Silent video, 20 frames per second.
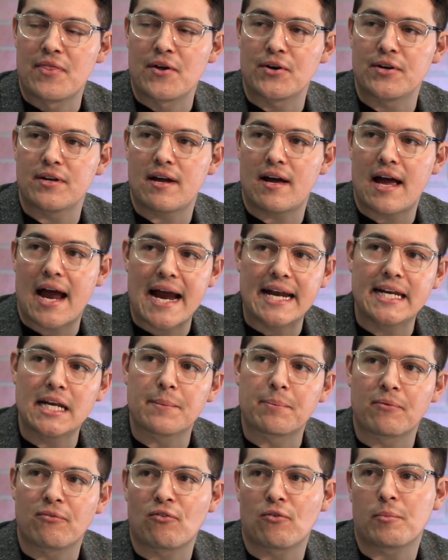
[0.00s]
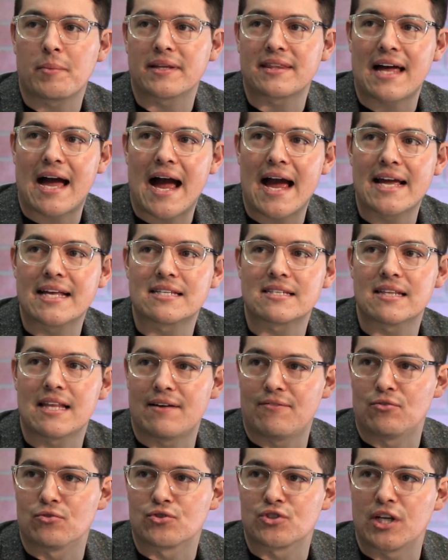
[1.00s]
They're not, I need to perform at the highest
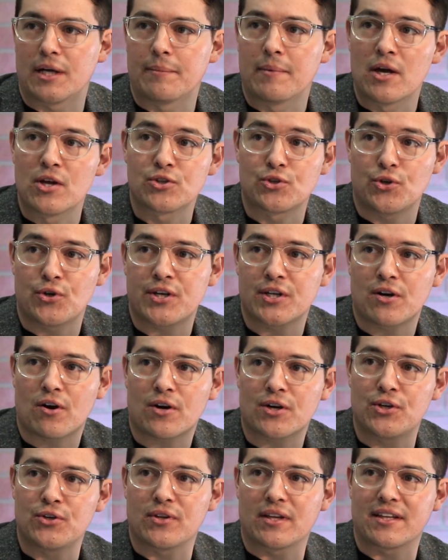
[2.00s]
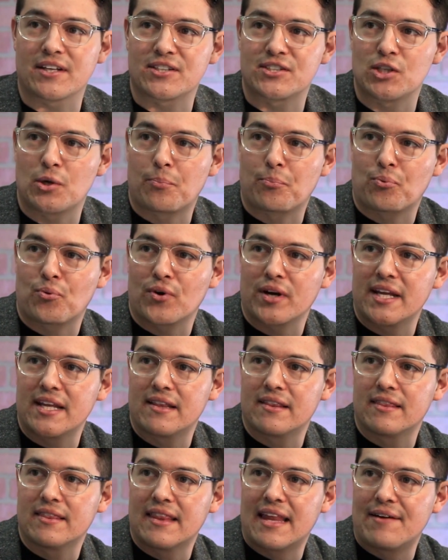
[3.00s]
level shape. So you can argue that they're still pretty
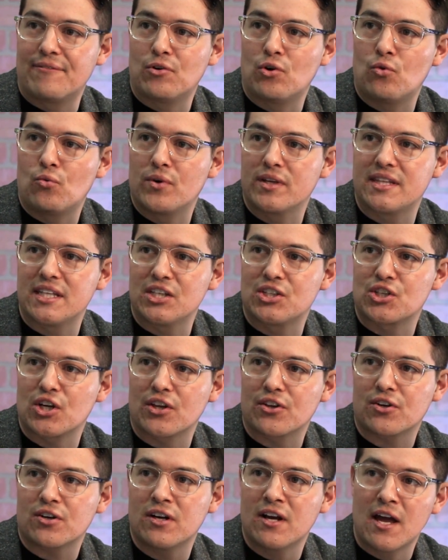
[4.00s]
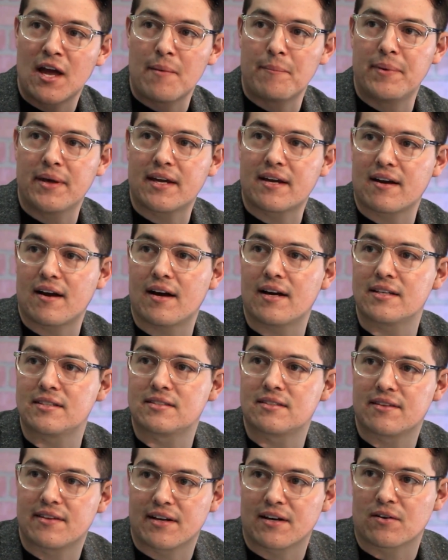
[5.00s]
level with each other
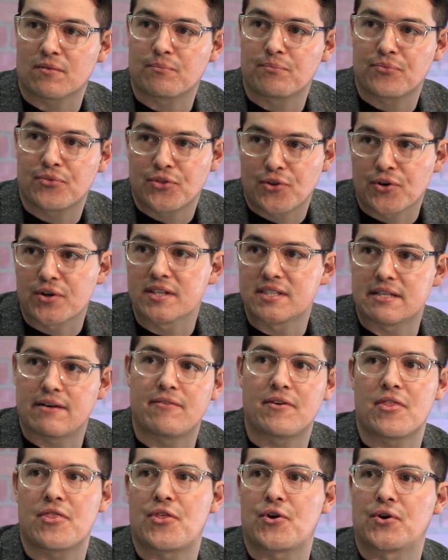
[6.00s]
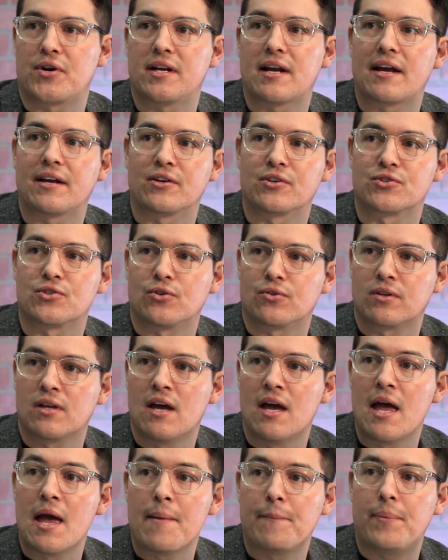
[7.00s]
because they're 37 and 39 years old.
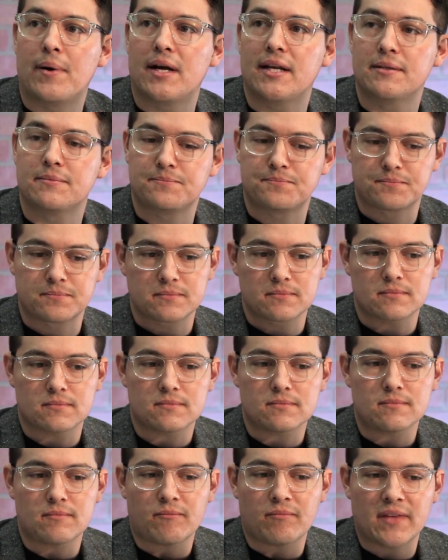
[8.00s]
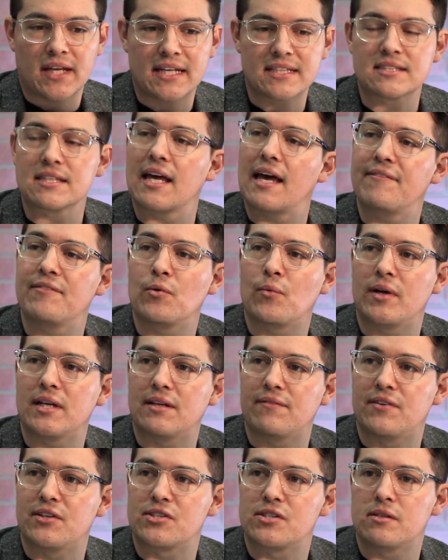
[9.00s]
But it's the heavyweight
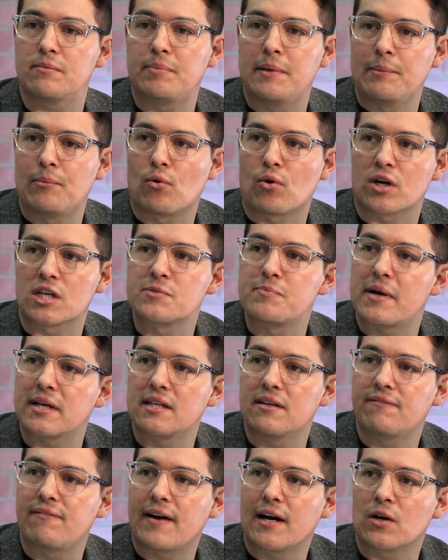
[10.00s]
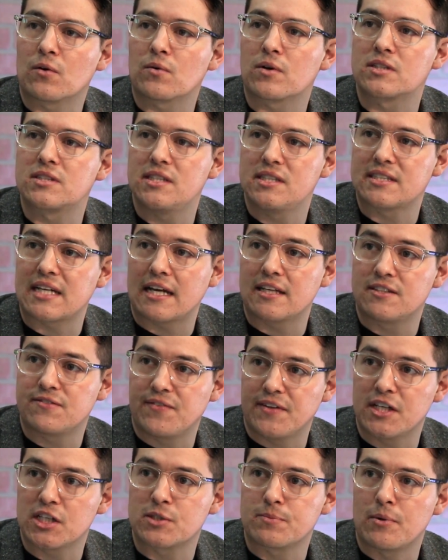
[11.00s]
division. People are expecting fireworks. These guys
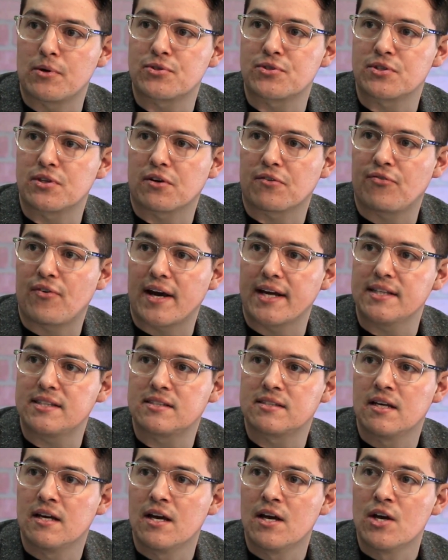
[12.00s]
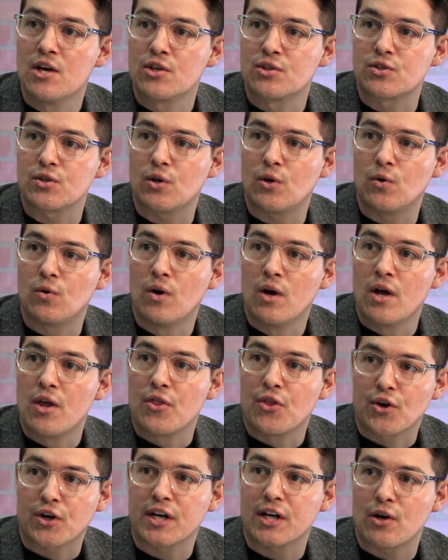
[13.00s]
finish most of their fights. So
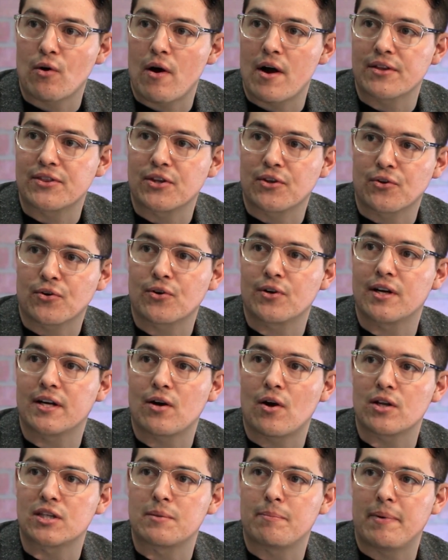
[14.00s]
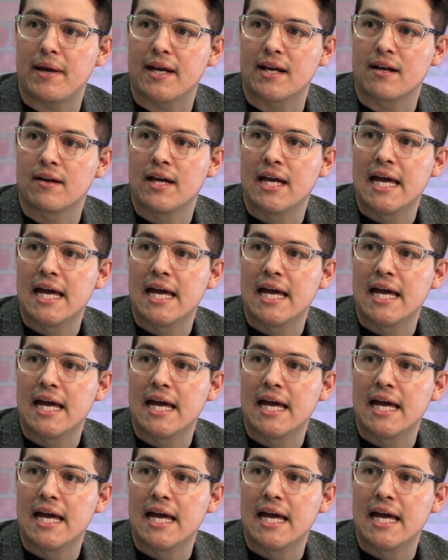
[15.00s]
they're going to go out there. They're going to go out to bang.